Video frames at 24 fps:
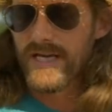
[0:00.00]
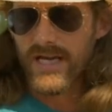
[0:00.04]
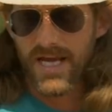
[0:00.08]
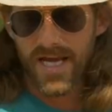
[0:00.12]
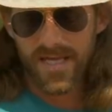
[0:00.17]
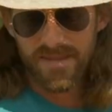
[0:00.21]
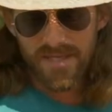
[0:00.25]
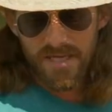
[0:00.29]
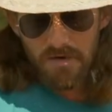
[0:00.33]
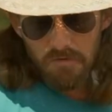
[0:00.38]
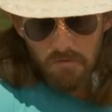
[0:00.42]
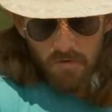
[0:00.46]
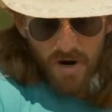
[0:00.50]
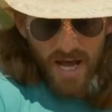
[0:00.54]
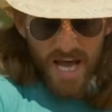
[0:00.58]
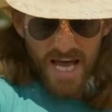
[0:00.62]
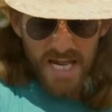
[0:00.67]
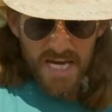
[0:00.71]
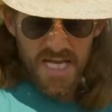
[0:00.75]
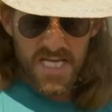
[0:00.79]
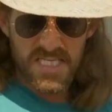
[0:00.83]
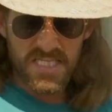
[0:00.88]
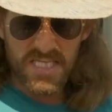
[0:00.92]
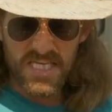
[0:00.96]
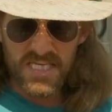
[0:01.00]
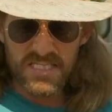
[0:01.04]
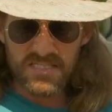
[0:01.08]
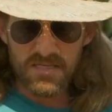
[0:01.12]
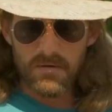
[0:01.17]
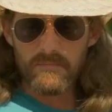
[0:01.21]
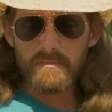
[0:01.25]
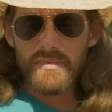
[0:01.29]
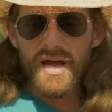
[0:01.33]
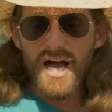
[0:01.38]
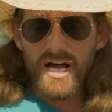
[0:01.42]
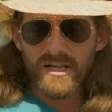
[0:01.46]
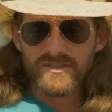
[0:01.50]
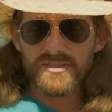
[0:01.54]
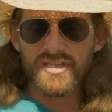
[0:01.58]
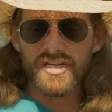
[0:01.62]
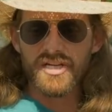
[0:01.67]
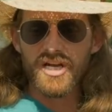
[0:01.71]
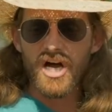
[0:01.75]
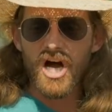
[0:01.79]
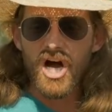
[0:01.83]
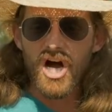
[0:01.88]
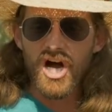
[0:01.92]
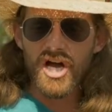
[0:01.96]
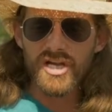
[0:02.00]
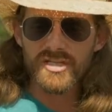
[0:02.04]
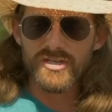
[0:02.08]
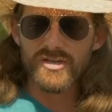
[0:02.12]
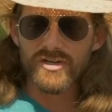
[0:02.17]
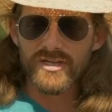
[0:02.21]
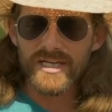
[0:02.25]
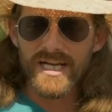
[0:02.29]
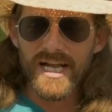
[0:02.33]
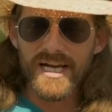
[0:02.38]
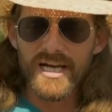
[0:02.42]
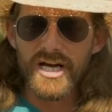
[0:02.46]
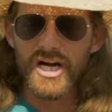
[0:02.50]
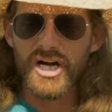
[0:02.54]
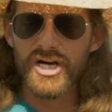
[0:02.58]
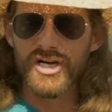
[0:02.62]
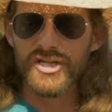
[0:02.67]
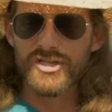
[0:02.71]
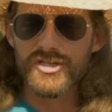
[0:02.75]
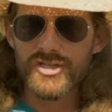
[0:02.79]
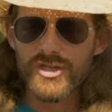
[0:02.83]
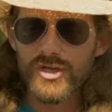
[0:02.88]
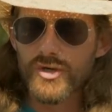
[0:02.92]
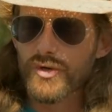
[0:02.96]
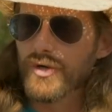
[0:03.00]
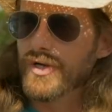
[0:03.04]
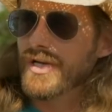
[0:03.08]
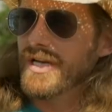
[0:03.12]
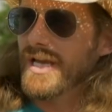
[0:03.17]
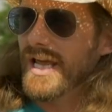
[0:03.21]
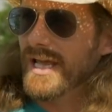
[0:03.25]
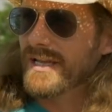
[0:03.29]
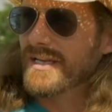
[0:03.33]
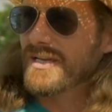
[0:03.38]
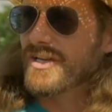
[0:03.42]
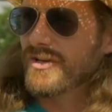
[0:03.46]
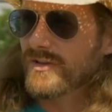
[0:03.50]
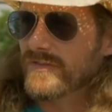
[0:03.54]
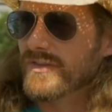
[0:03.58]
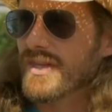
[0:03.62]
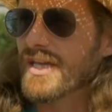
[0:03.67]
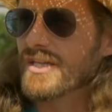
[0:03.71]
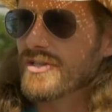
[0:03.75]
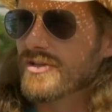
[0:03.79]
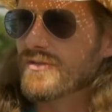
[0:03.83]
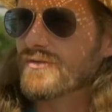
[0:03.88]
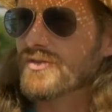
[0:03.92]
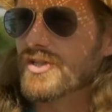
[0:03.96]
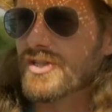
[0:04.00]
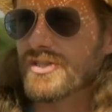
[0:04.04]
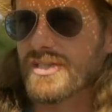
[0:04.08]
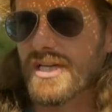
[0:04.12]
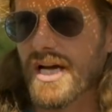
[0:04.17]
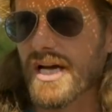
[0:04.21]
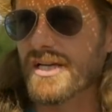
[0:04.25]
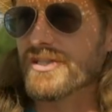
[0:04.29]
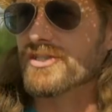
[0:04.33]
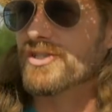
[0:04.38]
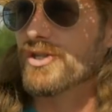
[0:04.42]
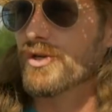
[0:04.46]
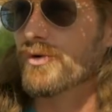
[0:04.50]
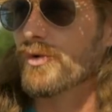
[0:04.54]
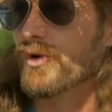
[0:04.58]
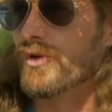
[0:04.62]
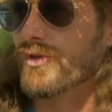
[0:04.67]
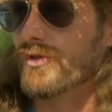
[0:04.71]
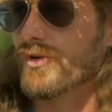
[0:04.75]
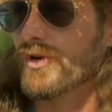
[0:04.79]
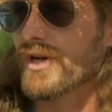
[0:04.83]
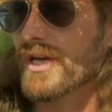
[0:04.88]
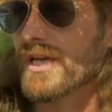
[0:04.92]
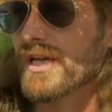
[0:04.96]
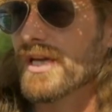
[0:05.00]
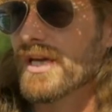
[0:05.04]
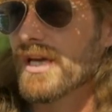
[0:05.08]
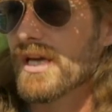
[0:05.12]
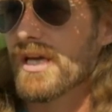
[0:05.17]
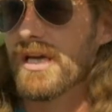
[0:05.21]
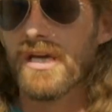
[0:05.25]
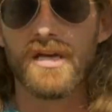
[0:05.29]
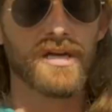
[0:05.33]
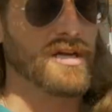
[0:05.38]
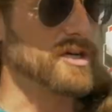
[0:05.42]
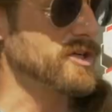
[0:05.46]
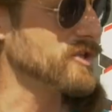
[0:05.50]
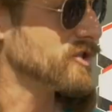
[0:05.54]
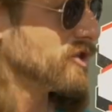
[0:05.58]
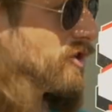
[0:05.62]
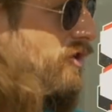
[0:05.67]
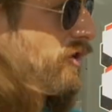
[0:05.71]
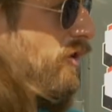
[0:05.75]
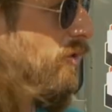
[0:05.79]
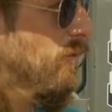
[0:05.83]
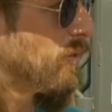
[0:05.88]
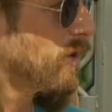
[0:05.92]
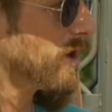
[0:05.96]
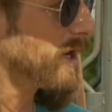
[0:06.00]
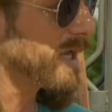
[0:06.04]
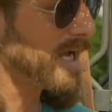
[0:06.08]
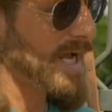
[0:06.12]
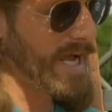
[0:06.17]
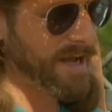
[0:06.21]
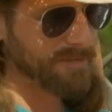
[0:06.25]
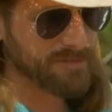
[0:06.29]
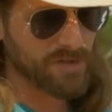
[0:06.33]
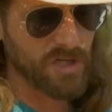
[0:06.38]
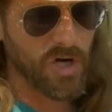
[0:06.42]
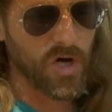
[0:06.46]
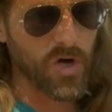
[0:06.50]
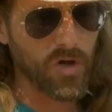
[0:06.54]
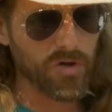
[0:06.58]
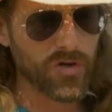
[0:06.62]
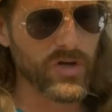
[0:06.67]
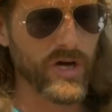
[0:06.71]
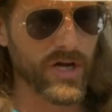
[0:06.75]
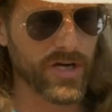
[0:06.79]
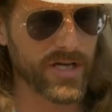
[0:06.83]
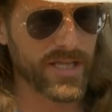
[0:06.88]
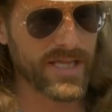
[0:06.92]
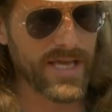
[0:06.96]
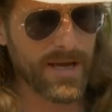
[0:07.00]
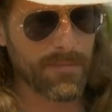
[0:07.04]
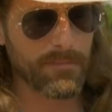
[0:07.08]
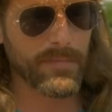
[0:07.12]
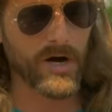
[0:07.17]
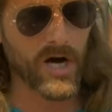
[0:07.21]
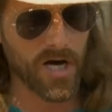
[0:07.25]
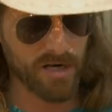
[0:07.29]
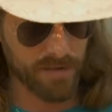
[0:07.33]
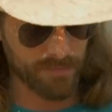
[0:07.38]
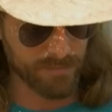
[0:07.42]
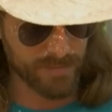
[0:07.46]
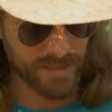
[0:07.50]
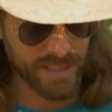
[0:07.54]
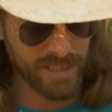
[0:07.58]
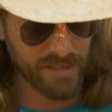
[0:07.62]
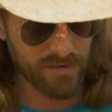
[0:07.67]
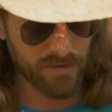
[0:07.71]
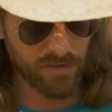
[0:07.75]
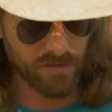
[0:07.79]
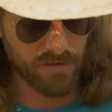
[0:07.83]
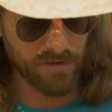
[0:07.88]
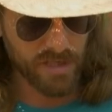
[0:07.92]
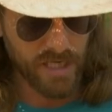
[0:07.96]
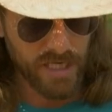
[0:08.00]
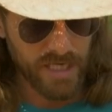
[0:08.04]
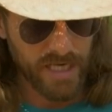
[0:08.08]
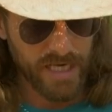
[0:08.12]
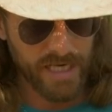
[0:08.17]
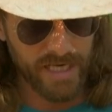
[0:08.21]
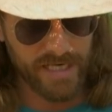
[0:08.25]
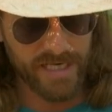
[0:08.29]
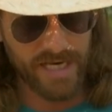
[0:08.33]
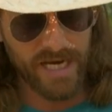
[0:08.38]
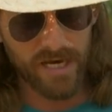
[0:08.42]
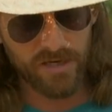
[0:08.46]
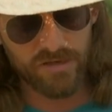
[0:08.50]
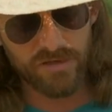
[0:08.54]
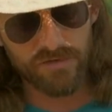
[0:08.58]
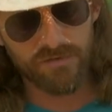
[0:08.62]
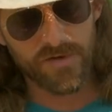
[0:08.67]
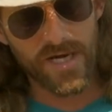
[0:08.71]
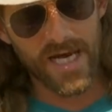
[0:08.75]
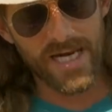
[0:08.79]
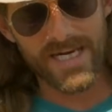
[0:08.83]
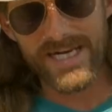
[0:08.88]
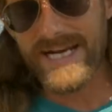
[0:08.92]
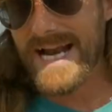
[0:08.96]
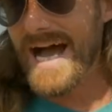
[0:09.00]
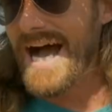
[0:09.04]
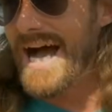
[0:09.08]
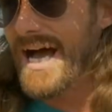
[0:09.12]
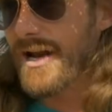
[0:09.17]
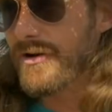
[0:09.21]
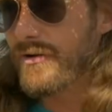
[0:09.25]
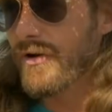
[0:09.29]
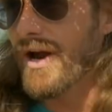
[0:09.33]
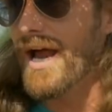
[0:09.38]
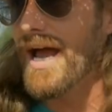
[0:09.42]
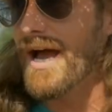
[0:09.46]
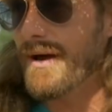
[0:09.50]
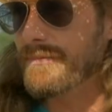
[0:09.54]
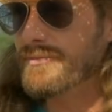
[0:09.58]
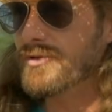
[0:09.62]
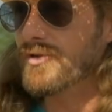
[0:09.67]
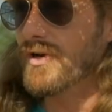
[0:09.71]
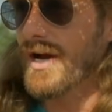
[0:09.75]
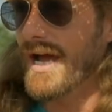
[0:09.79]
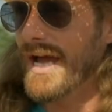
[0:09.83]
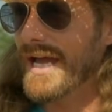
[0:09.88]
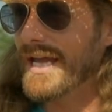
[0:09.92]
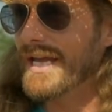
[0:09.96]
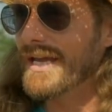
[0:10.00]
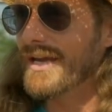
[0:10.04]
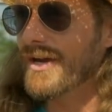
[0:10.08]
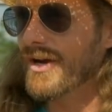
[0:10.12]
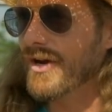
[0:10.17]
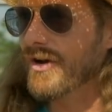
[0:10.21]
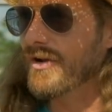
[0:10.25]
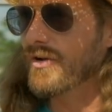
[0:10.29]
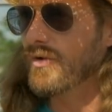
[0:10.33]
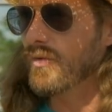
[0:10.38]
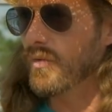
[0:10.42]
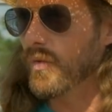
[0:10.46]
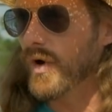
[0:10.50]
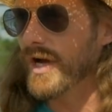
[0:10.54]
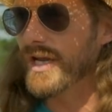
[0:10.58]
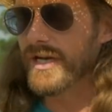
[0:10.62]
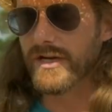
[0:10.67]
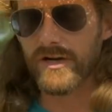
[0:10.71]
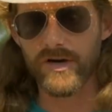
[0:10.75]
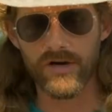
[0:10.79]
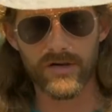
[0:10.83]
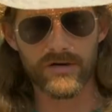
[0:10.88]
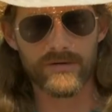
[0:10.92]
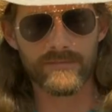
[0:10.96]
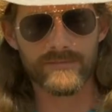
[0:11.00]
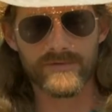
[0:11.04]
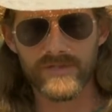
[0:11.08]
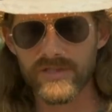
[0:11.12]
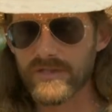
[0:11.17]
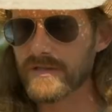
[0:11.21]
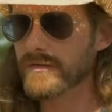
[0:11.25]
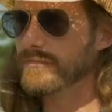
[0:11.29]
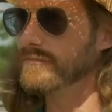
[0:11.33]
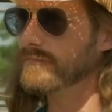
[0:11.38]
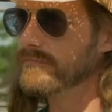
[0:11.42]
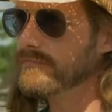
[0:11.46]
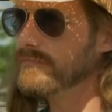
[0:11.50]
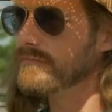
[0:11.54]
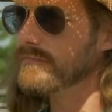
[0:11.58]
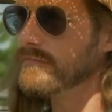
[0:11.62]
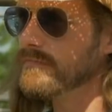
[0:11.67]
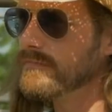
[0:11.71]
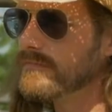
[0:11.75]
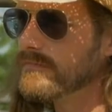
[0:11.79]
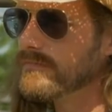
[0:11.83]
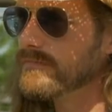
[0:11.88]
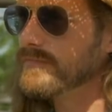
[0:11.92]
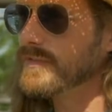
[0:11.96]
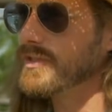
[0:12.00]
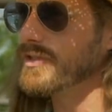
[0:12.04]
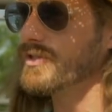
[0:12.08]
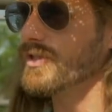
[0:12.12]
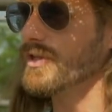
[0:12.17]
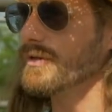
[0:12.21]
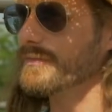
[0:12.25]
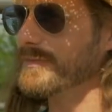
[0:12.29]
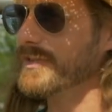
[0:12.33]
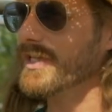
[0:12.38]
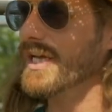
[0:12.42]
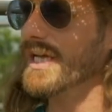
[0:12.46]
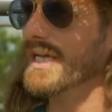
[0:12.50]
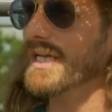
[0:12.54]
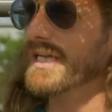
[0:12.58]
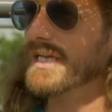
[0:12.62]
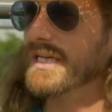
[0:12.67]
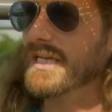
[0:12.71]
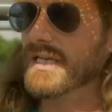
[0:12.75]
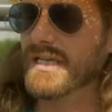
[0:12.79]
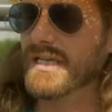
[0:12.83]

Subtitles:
and then right as he's about to nod, you're kind of undoing, and then you've just got 2 or 3. Because you don't want to have to hold on to that bottom deal, and now you've got 9 wraps right here waiting on them to, you see what I'm saying?